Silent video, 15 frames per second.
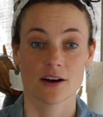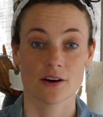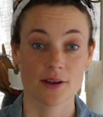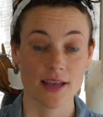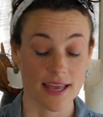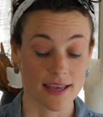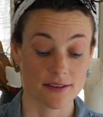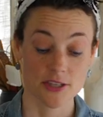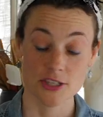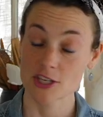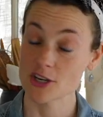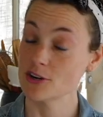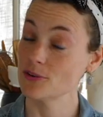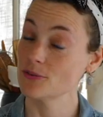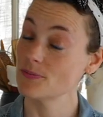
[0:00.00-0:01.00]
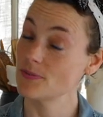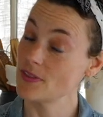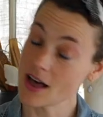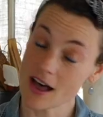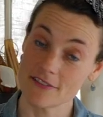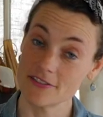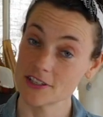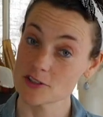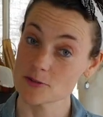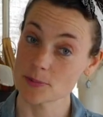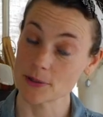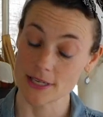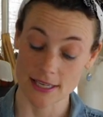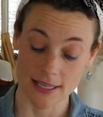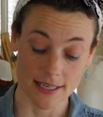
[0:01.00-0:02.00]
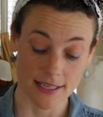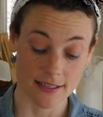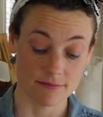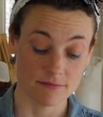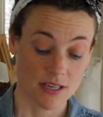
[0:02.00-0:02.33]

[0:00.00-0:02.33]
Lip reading: Okay, so the oven is preheated.